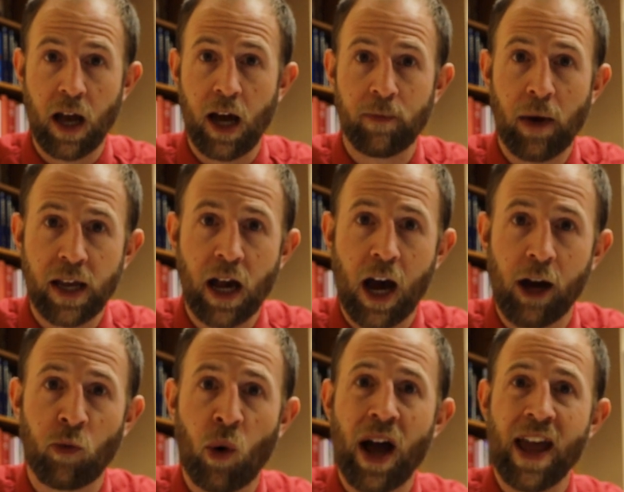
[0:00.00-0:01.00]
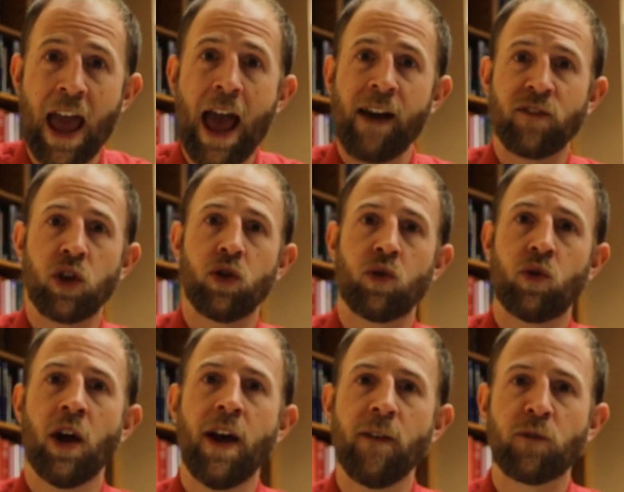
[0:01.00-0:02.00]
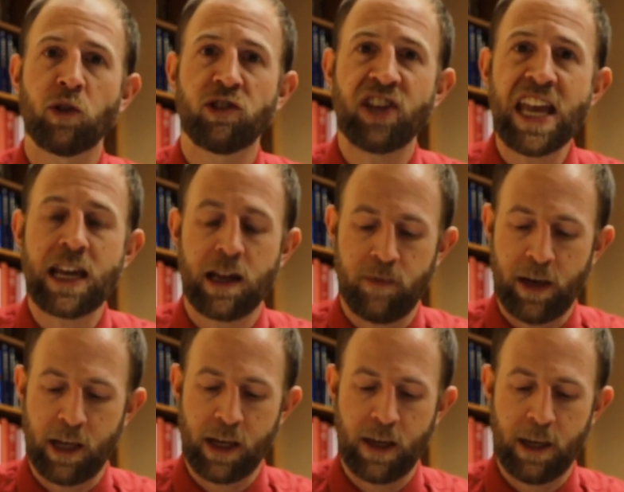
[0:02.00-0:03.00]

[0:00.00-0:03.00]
God, my God, why have you forsaken me?